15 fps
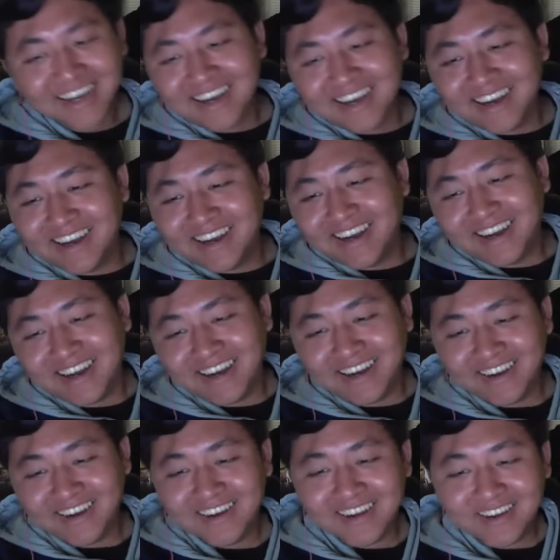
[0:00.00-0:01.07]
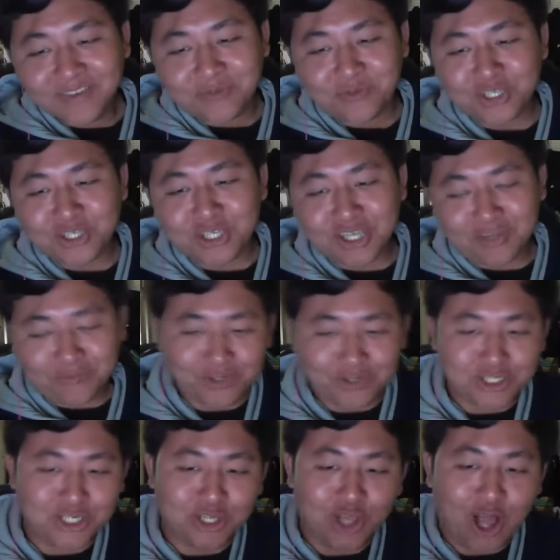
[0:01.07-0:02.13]
oh. Fishing
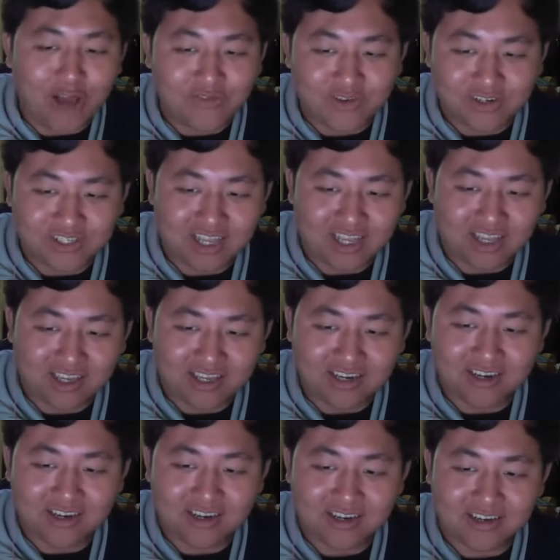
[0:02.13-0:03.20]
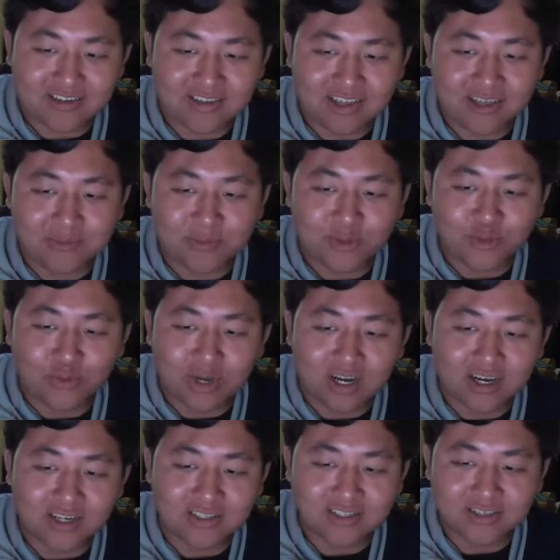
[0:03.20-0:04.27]
fishing lover saying here, here, Tim, do a
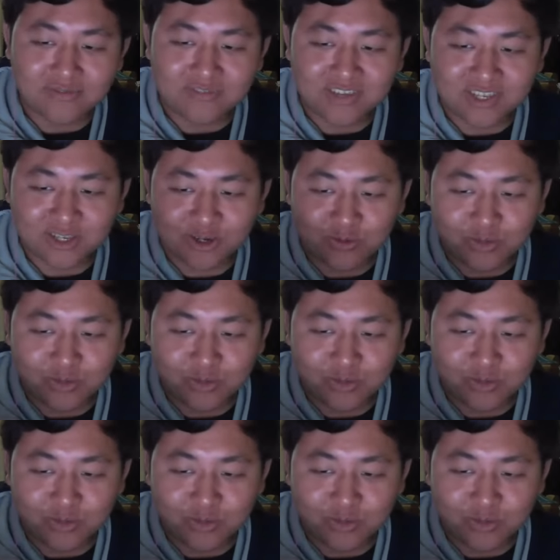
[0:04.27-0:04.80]
hunting video